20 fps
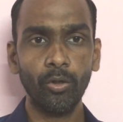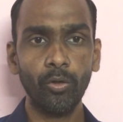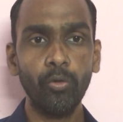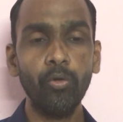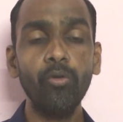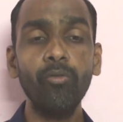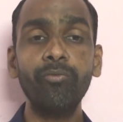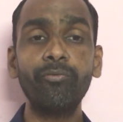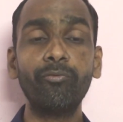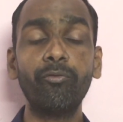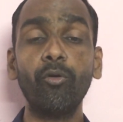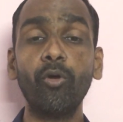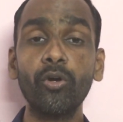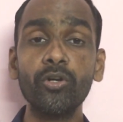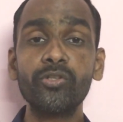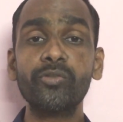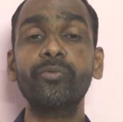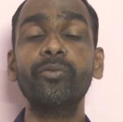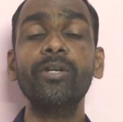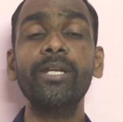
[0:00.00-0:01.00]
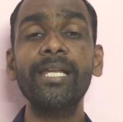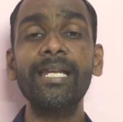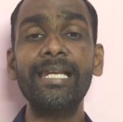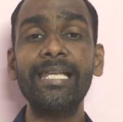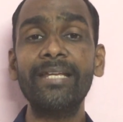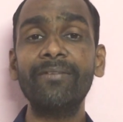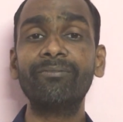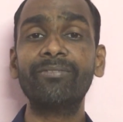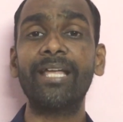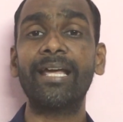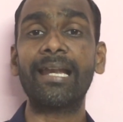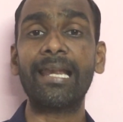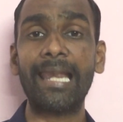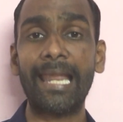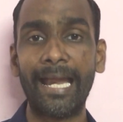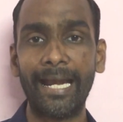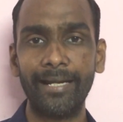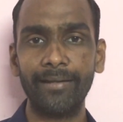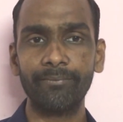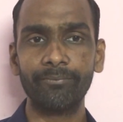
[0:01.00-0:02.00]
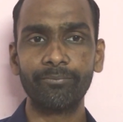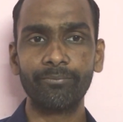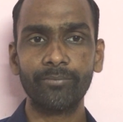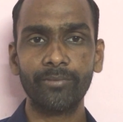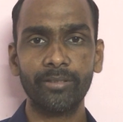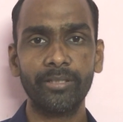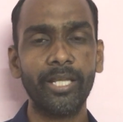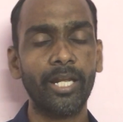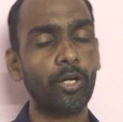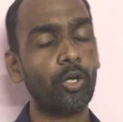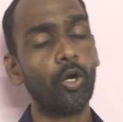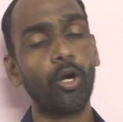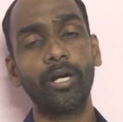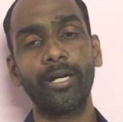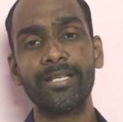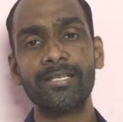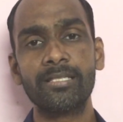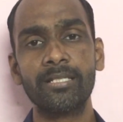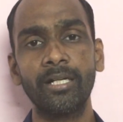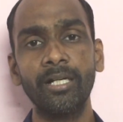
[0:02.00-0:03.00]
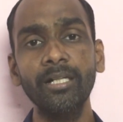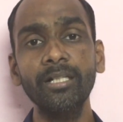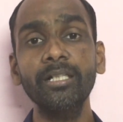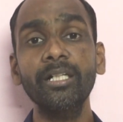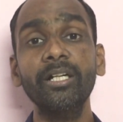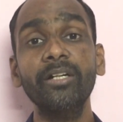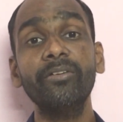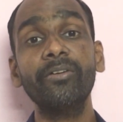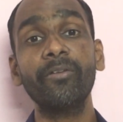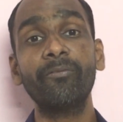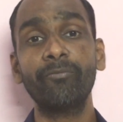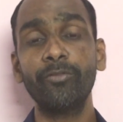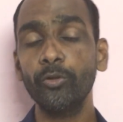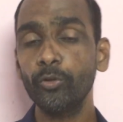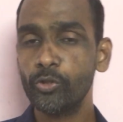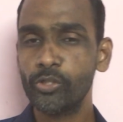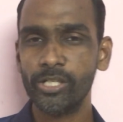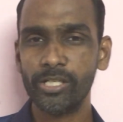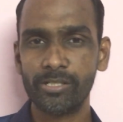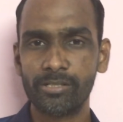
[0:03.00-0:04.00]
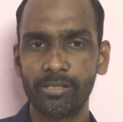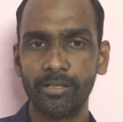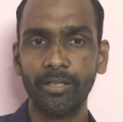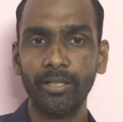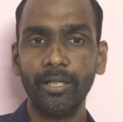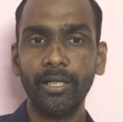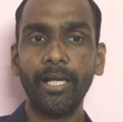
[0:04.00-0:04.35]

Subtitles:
who forcefully leave their land, they are called as the refugees.